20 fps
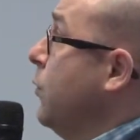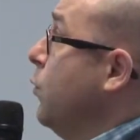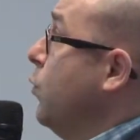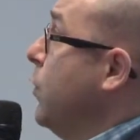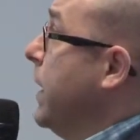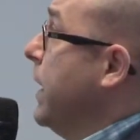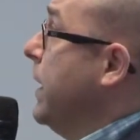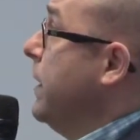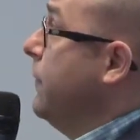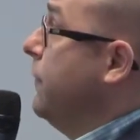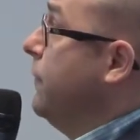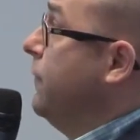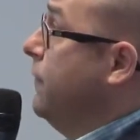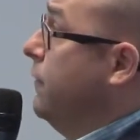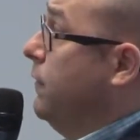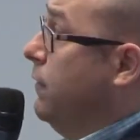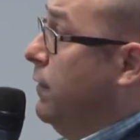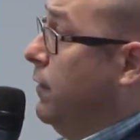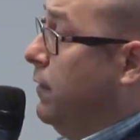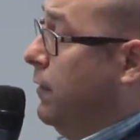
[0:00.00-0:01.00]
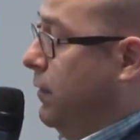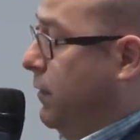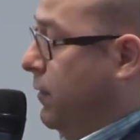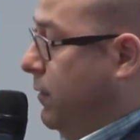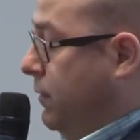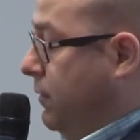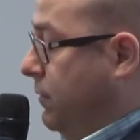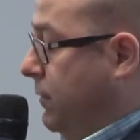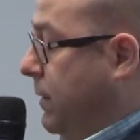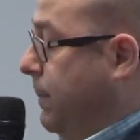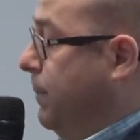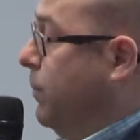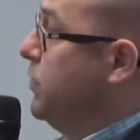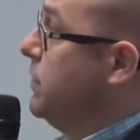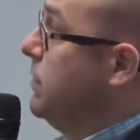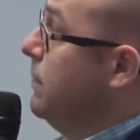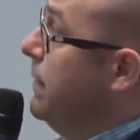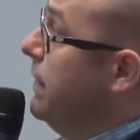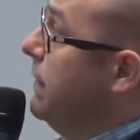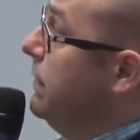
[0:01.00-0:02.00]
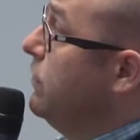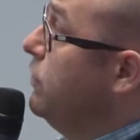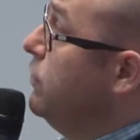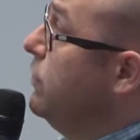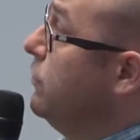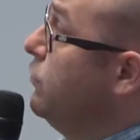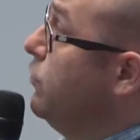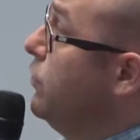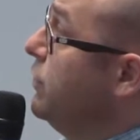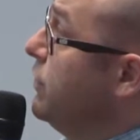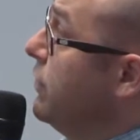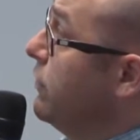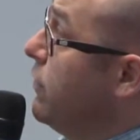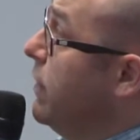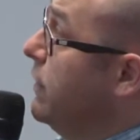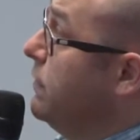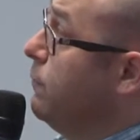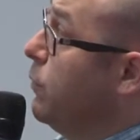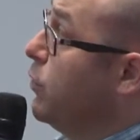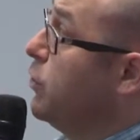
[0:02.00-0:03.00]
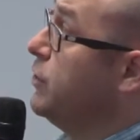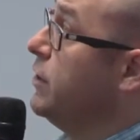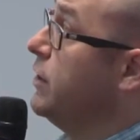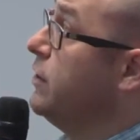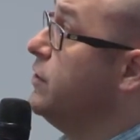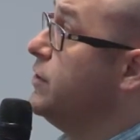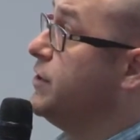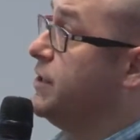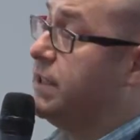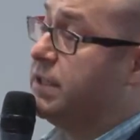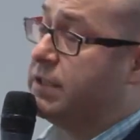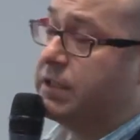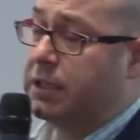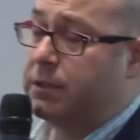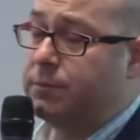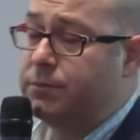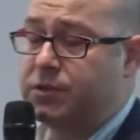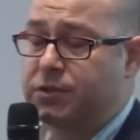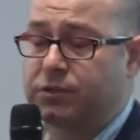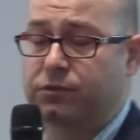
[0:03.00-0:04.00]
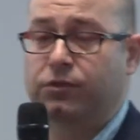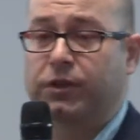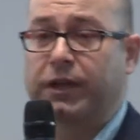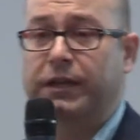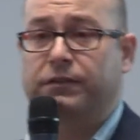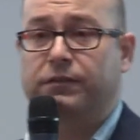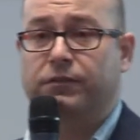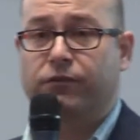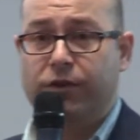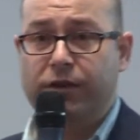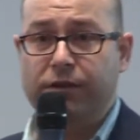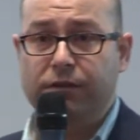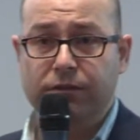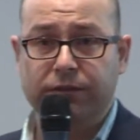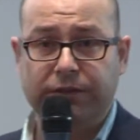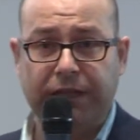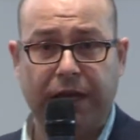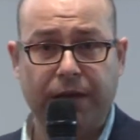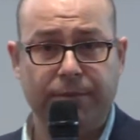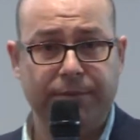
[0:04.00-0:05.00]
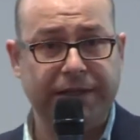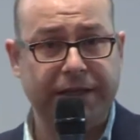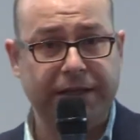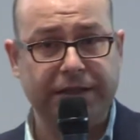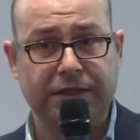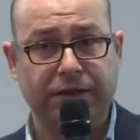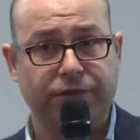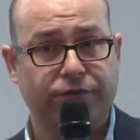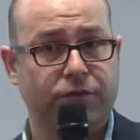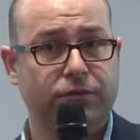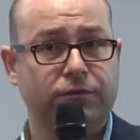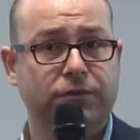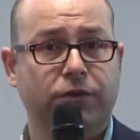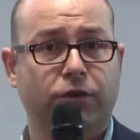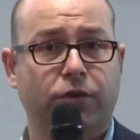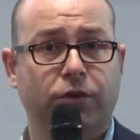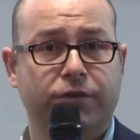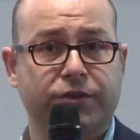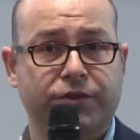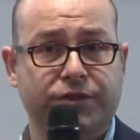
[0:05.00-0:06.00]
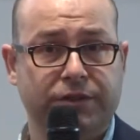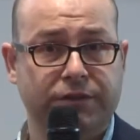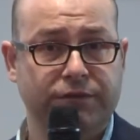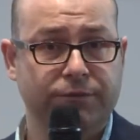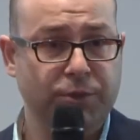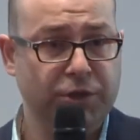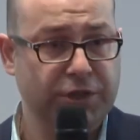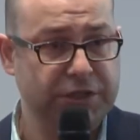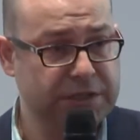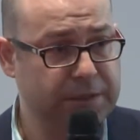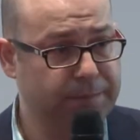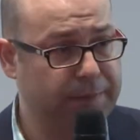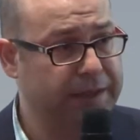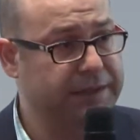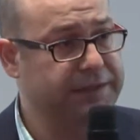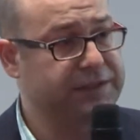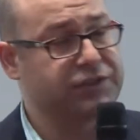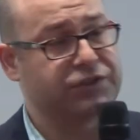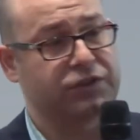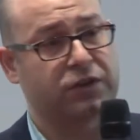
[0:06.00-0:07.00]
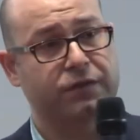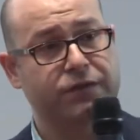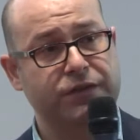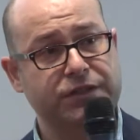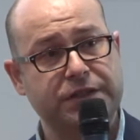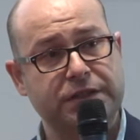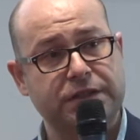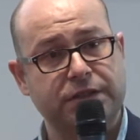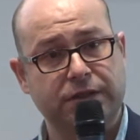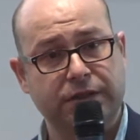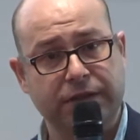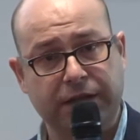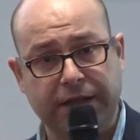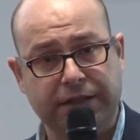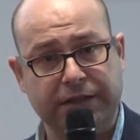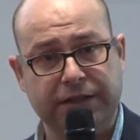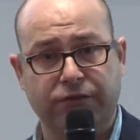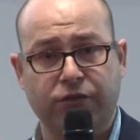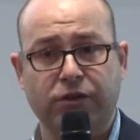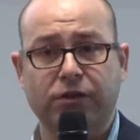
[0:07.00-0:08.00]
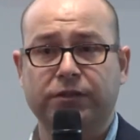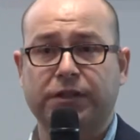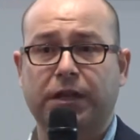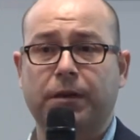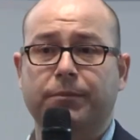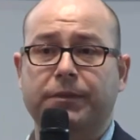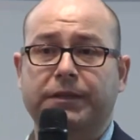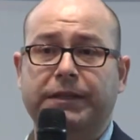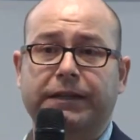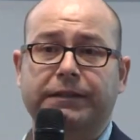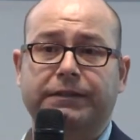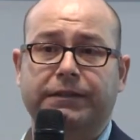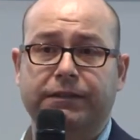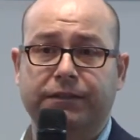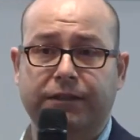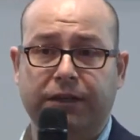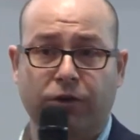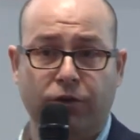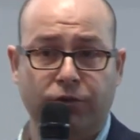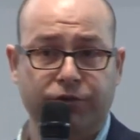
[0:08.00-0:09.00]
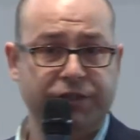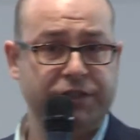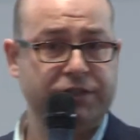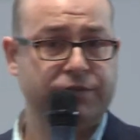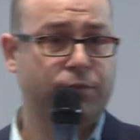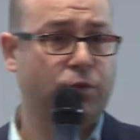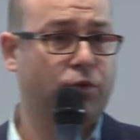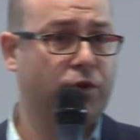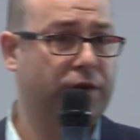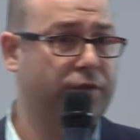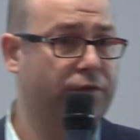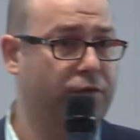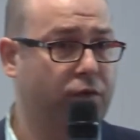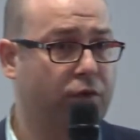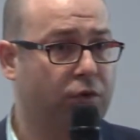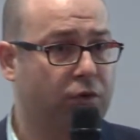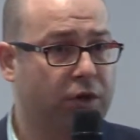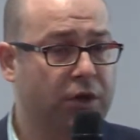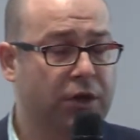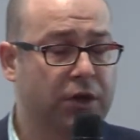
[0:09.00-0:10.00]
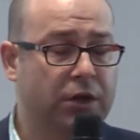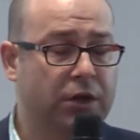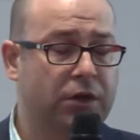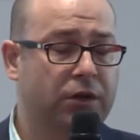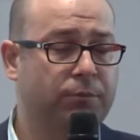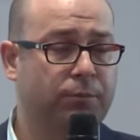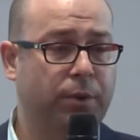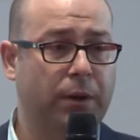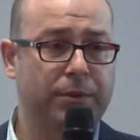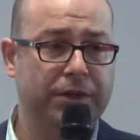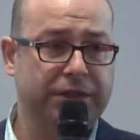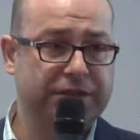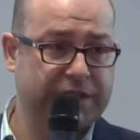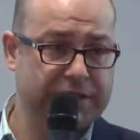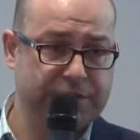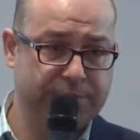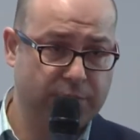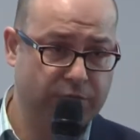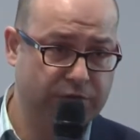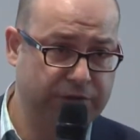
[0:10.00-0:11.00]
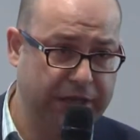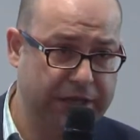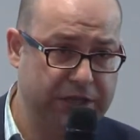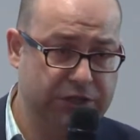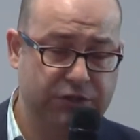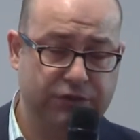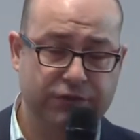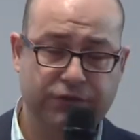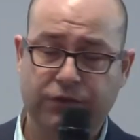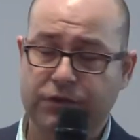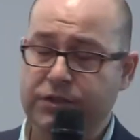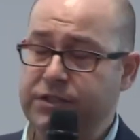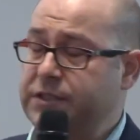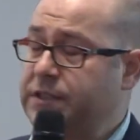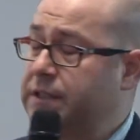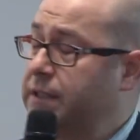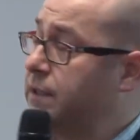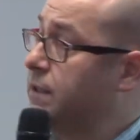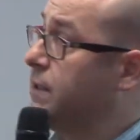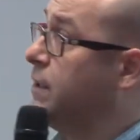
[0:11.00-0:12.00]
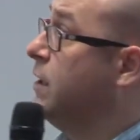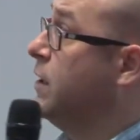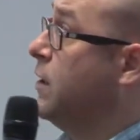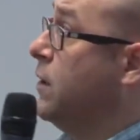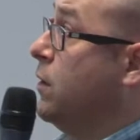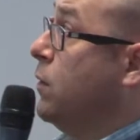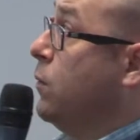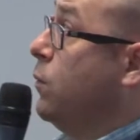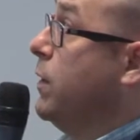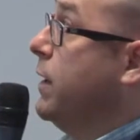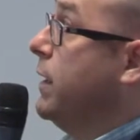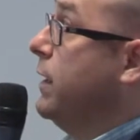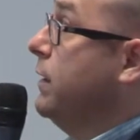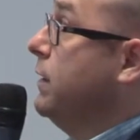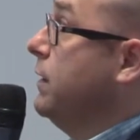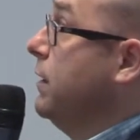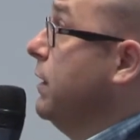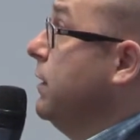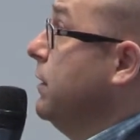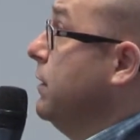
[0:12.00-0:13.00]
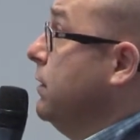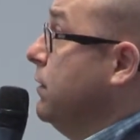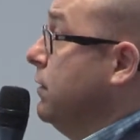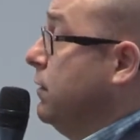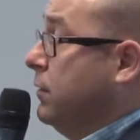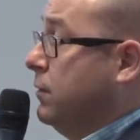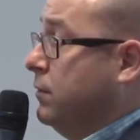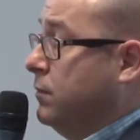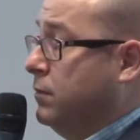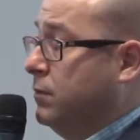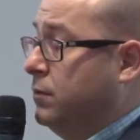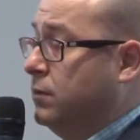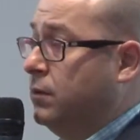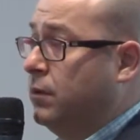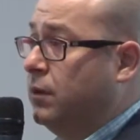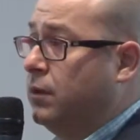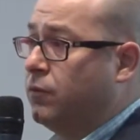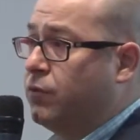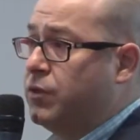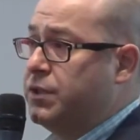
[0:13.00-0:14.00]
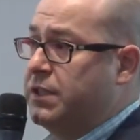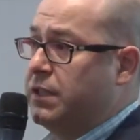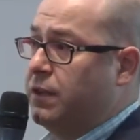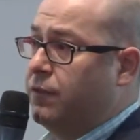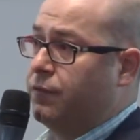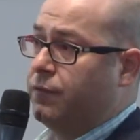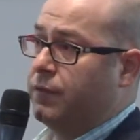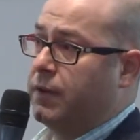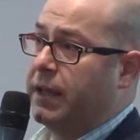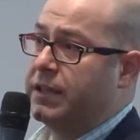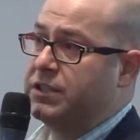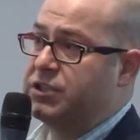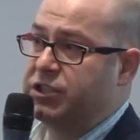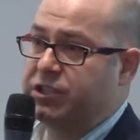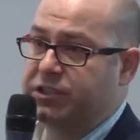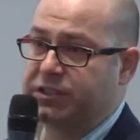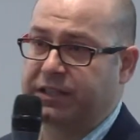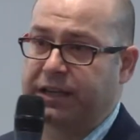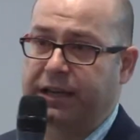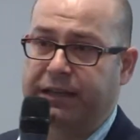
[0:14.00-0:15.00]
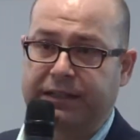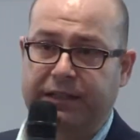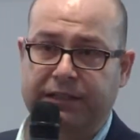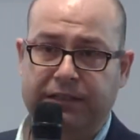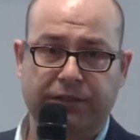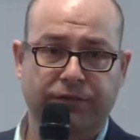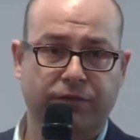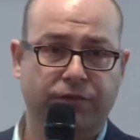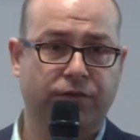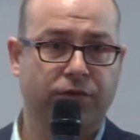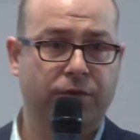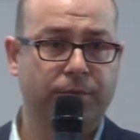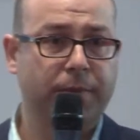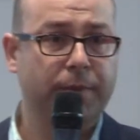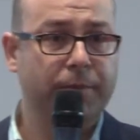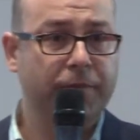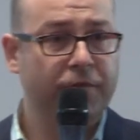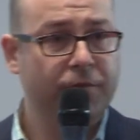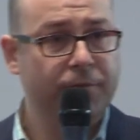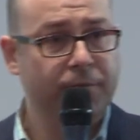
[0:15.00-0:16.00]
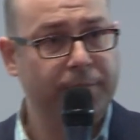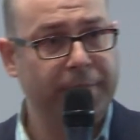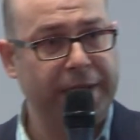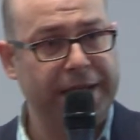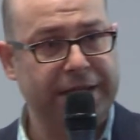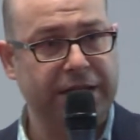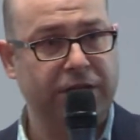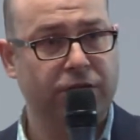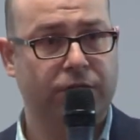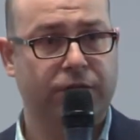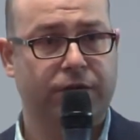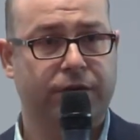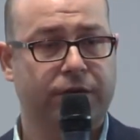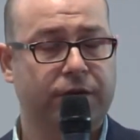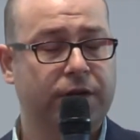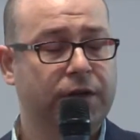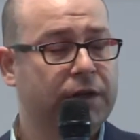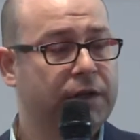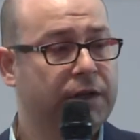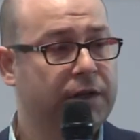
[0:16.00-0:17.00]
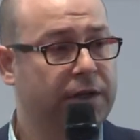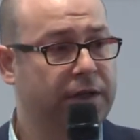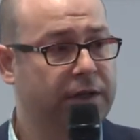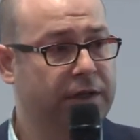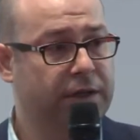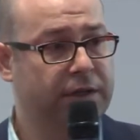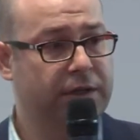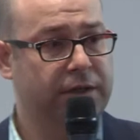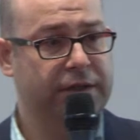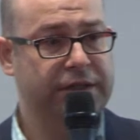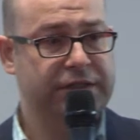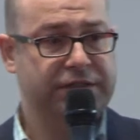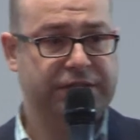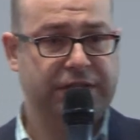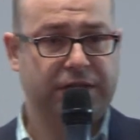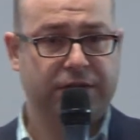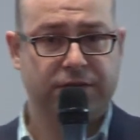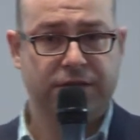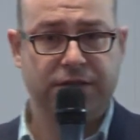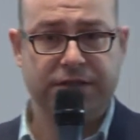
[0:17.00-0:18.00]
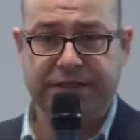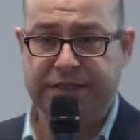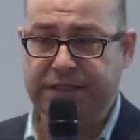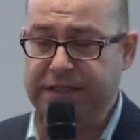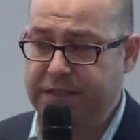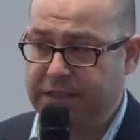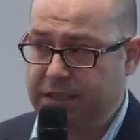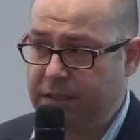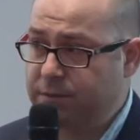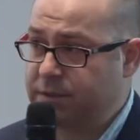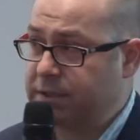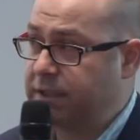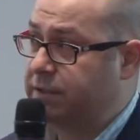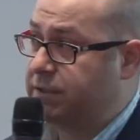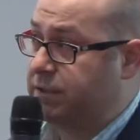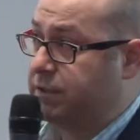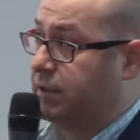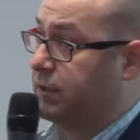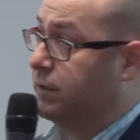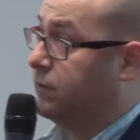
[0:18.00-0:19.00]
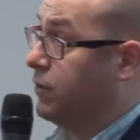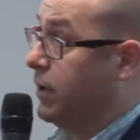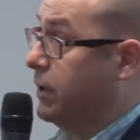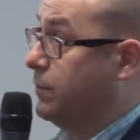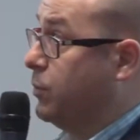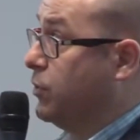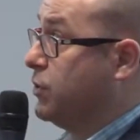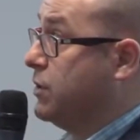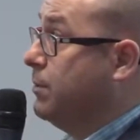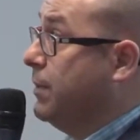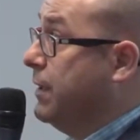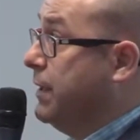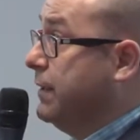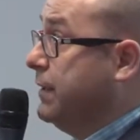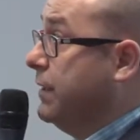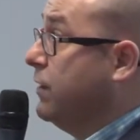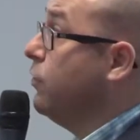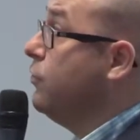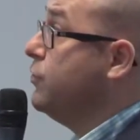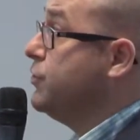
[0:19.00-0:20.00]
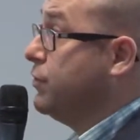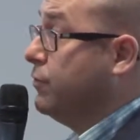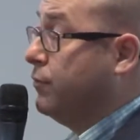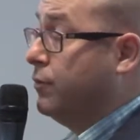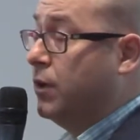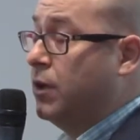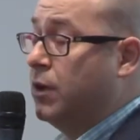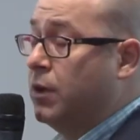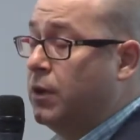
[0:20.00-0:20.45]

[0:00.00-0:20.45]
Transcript: We have the possibility to integrate vertical systems to get real-time data from other municipality services, getting real-time data in the context broker for public transportations, for instance. We can receive NGSI data from many other external systems. That's a great possibility also